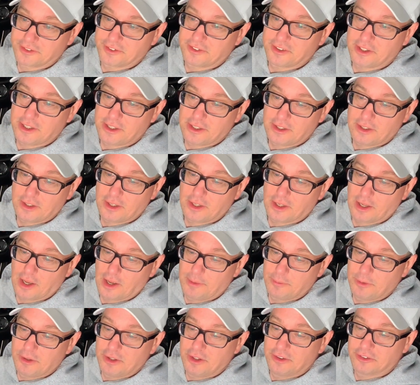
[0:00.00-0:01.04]
see,
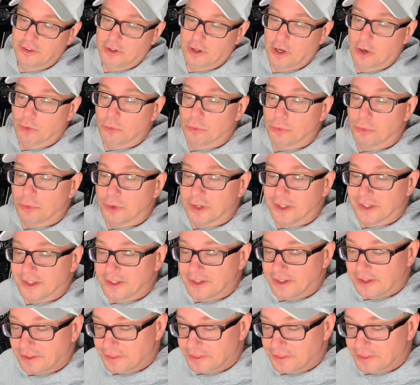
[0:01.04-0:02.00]
I mean, these are a really